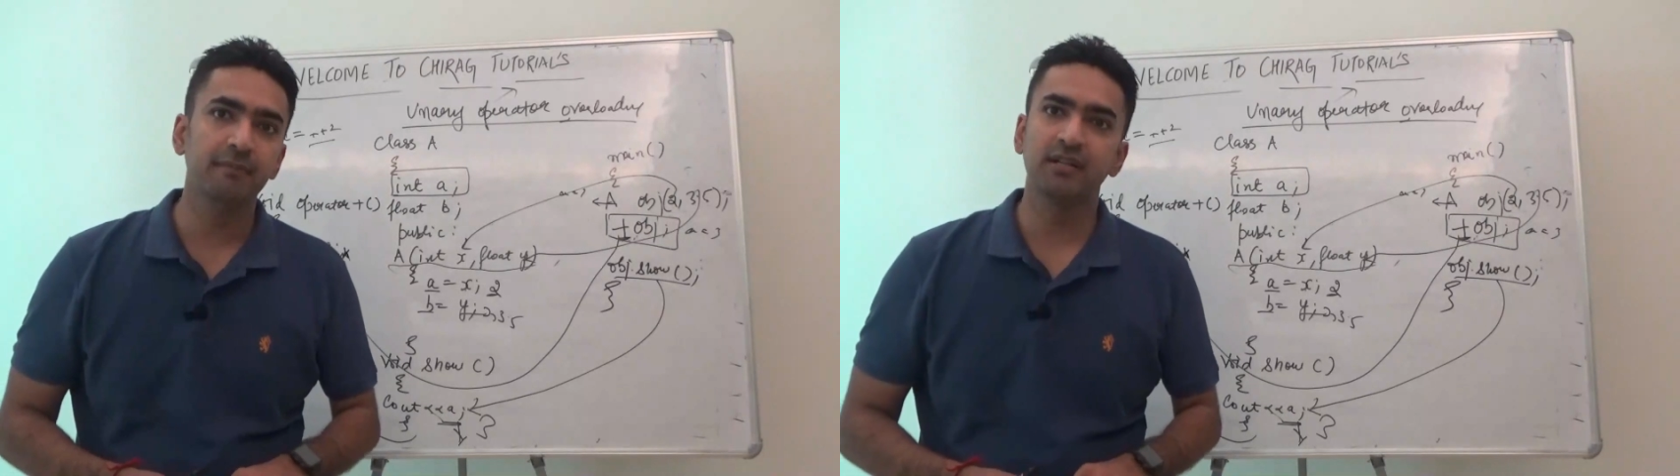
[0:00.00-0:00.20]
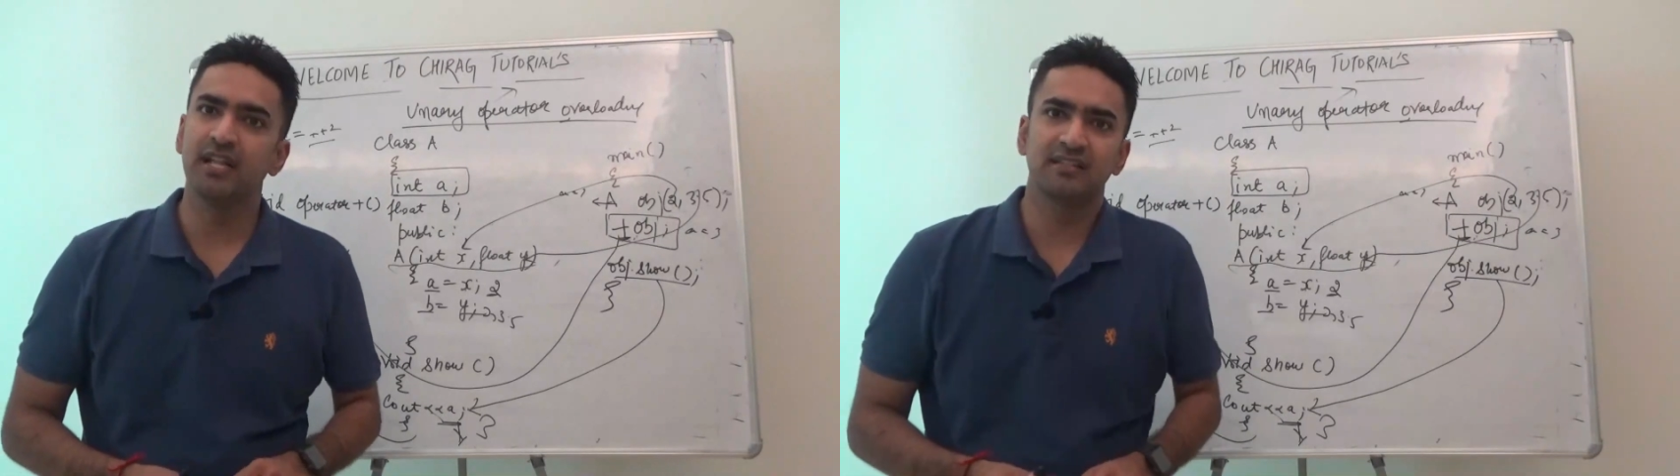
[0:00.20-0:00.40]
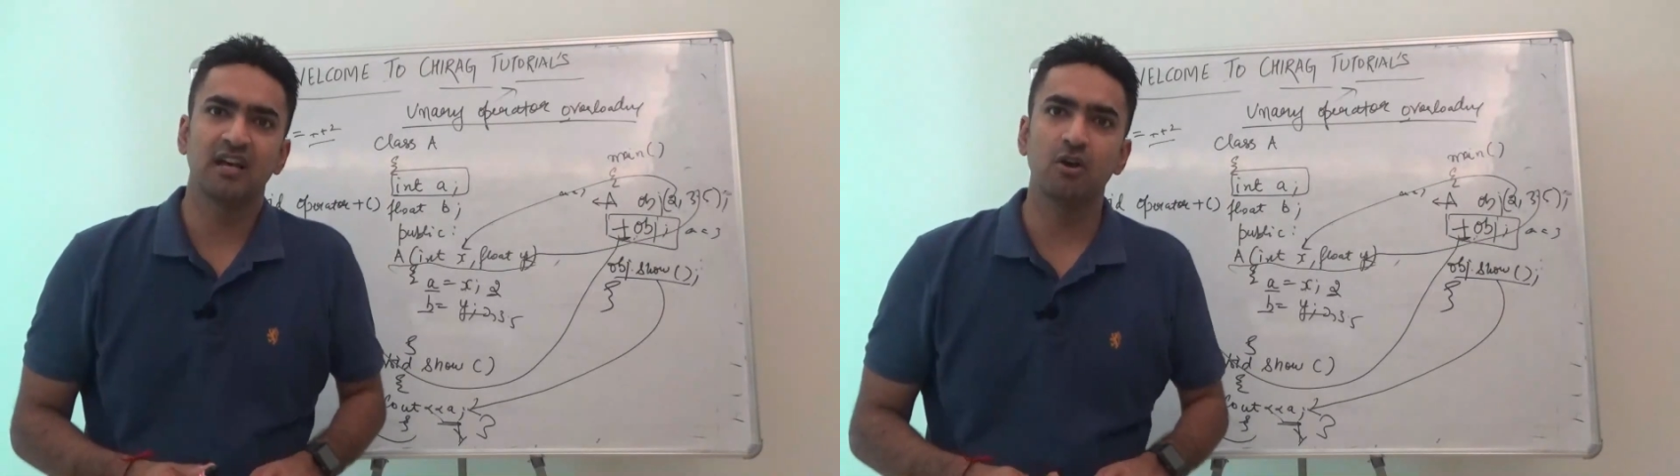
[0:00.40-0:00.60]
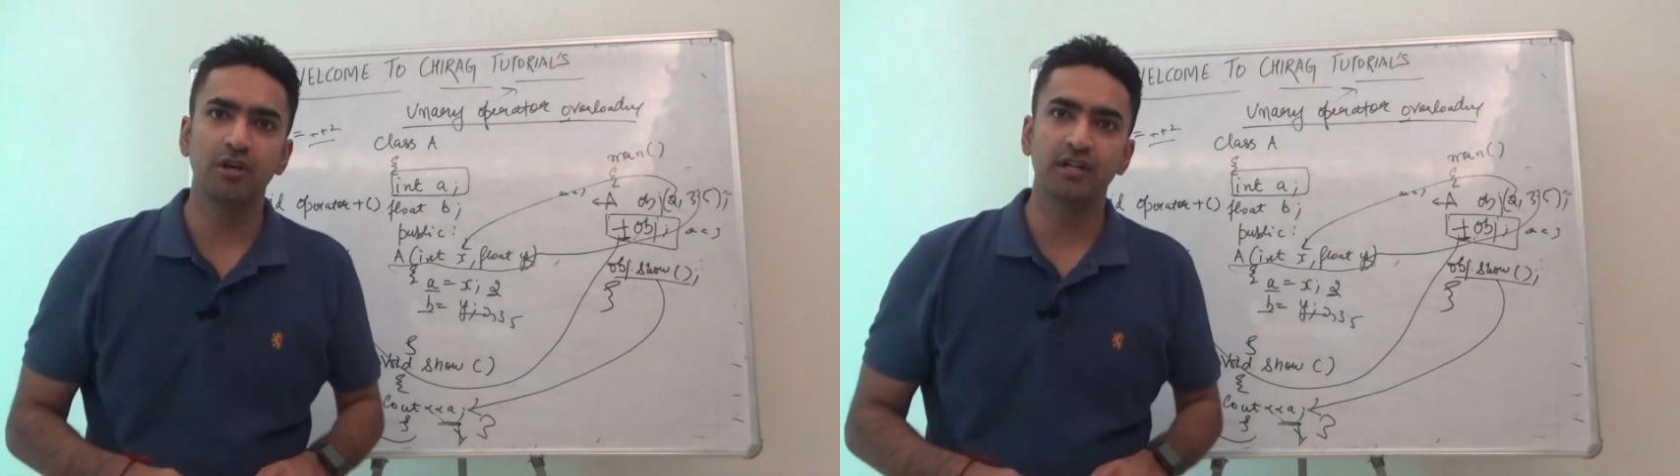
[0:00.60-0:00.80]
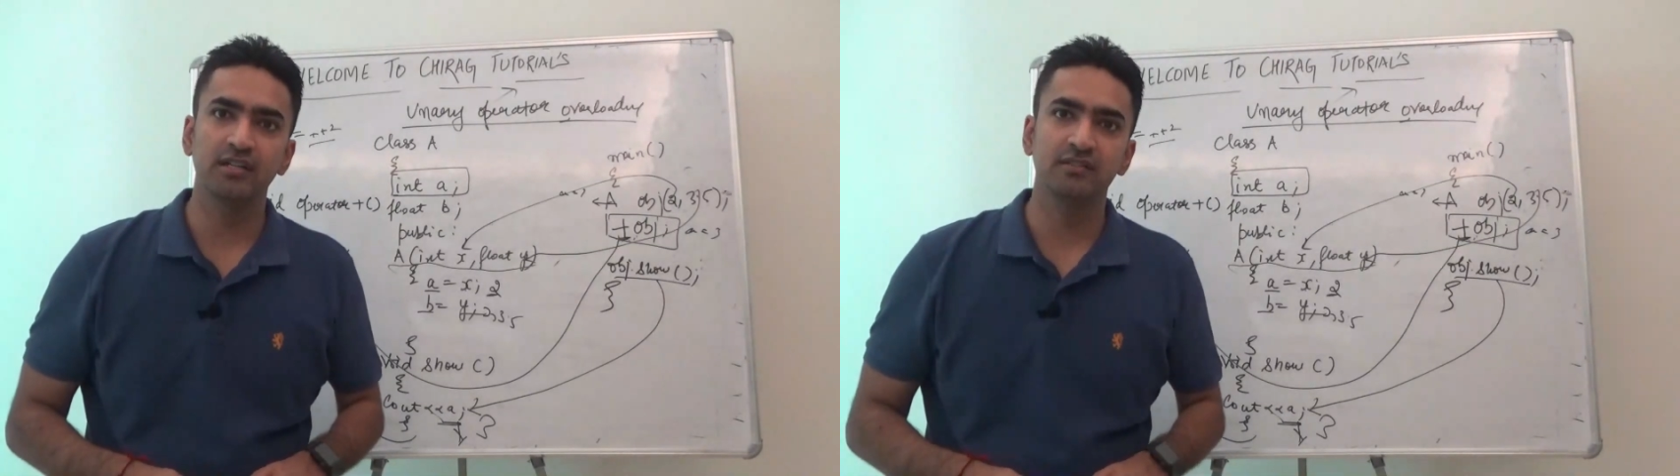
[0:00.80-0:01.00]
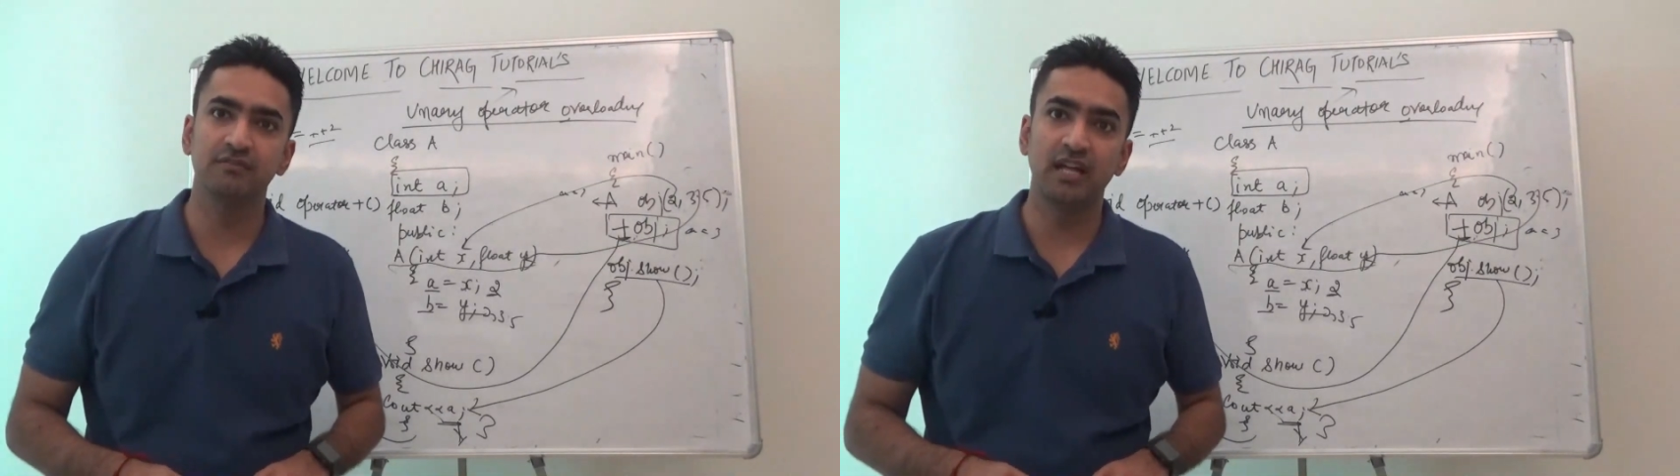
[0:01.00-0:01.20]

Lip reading: but that's how it is,